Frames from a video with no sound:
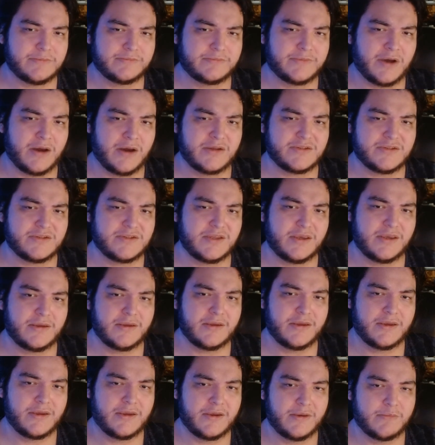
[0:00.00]
Honestly,
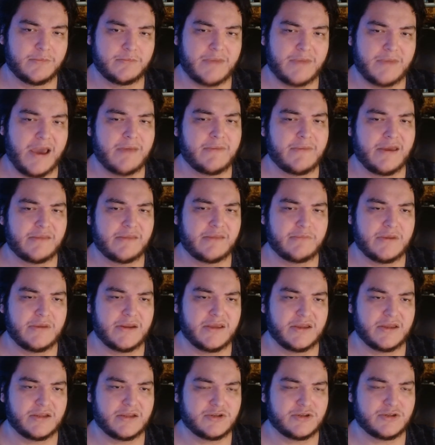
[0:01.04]
Batman
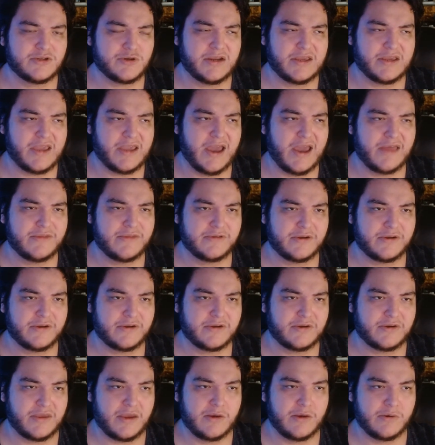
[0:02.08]
meeting and trying to gather the
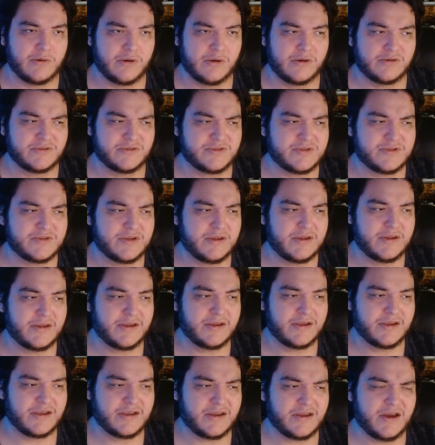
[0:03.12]
heroes
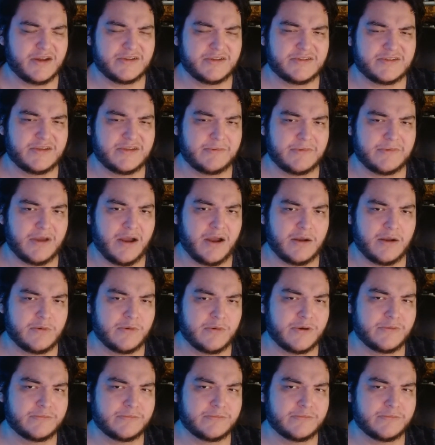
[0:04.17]
kind of seemed awkward.